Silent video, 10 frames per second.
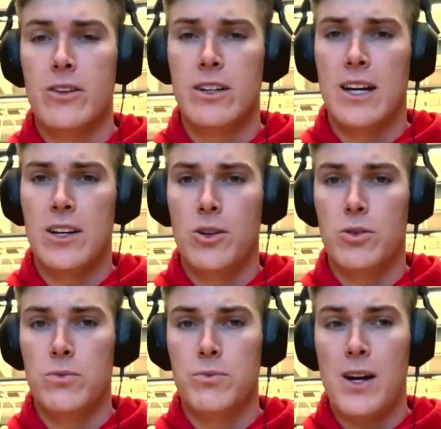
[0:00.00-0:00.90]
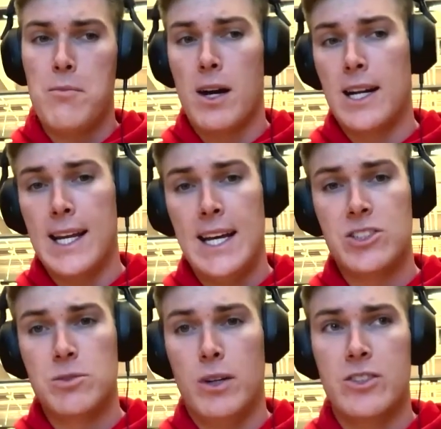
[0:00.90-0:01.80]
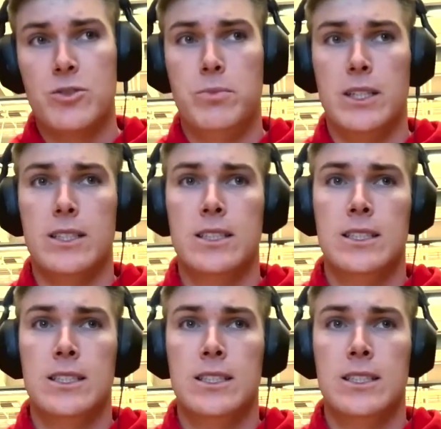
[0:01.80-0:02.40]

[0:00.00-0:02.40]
And I know I might not catch as much, but